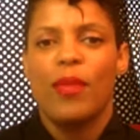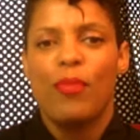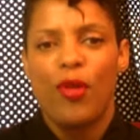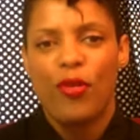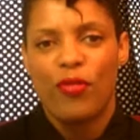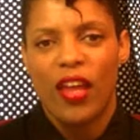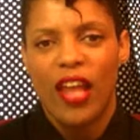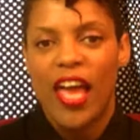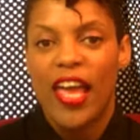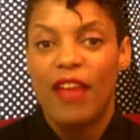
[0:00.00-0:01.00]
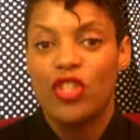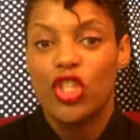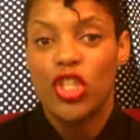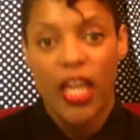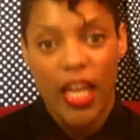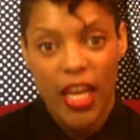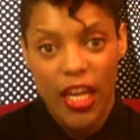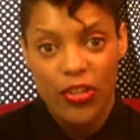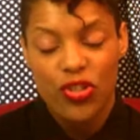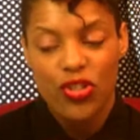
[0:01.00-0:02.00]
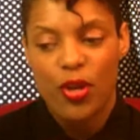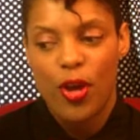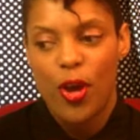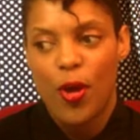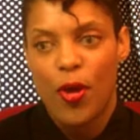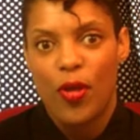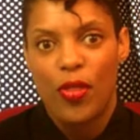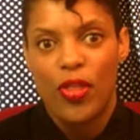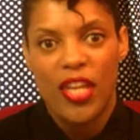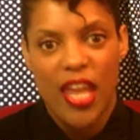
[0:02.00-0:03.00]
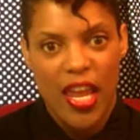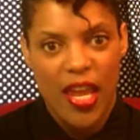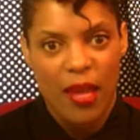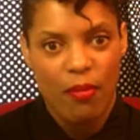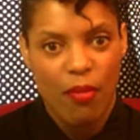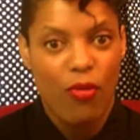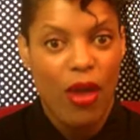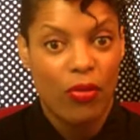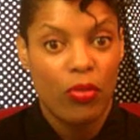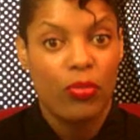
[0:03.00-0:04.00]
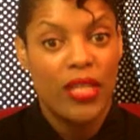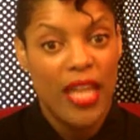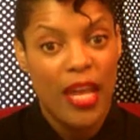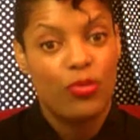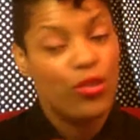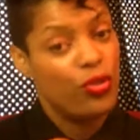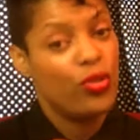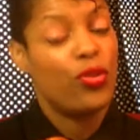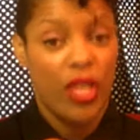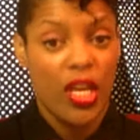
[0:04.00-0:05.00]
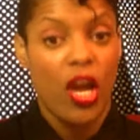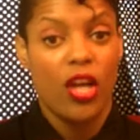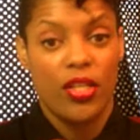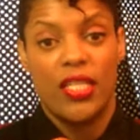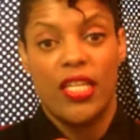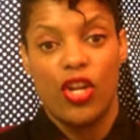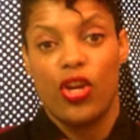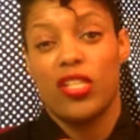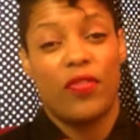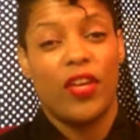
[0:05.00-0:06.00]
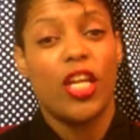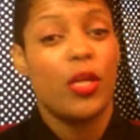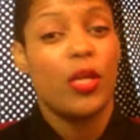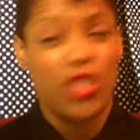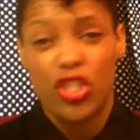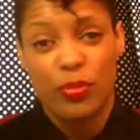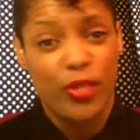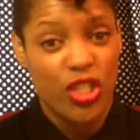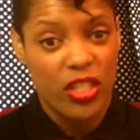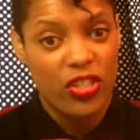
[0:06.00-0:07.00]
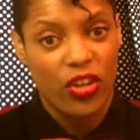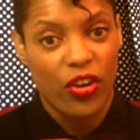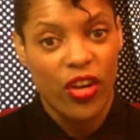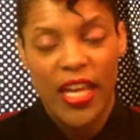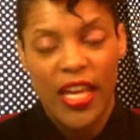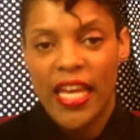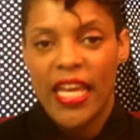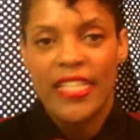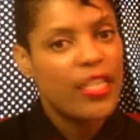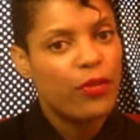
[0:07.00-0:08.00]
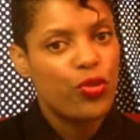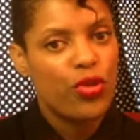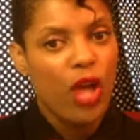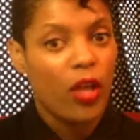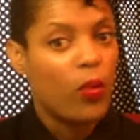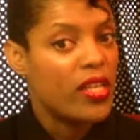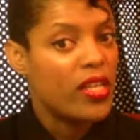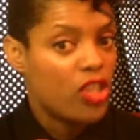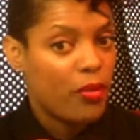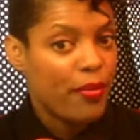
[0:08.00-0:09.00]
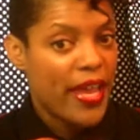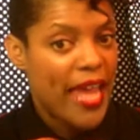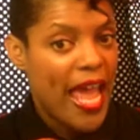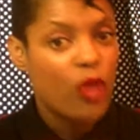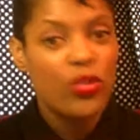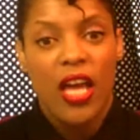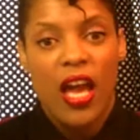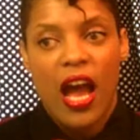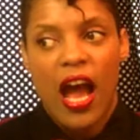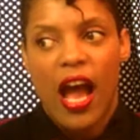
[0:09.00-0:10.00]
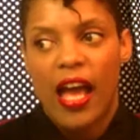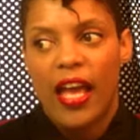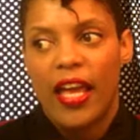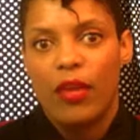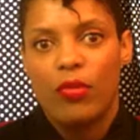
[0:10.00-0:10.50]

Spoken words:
profile I have changed the name, my Ravelry name, to the Artsy Knitter because I figured it's just much easier instead of True Dolly. When I started my account, I